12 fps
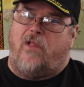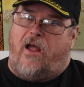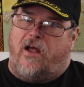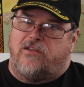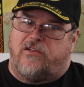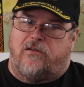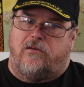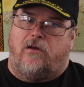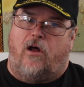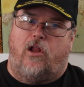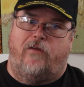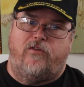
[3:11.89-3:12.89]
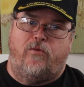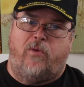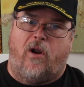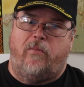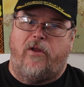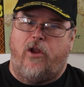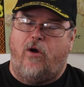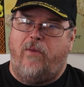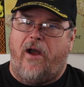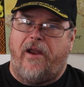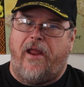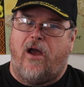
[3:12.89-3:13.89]
As all of you probably know
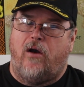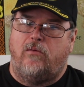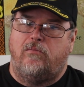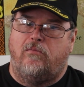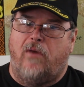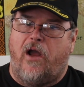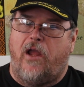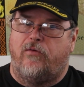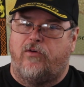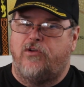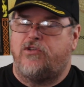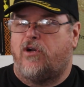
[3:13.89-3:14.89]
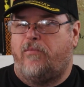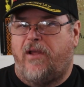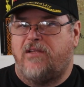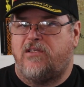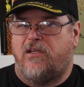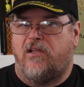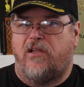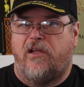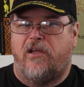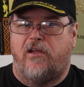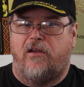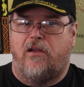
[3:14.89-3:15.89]
by now, my roots are
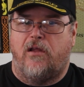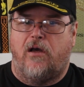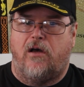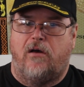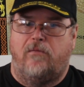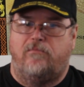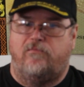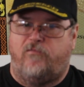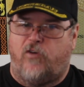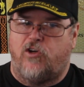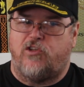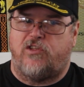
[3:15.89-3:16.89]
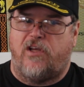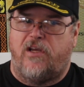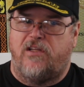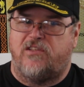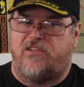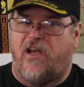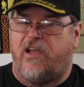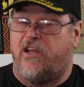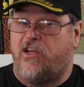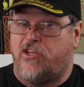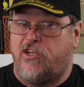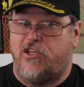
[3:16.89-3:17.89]
basically in first and
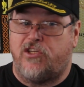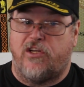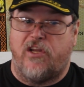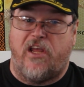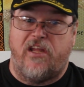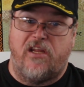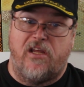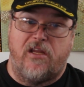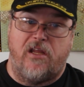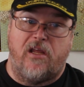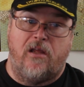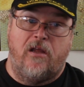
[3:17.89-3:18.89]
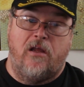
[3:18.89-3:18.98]
second edition AD&D,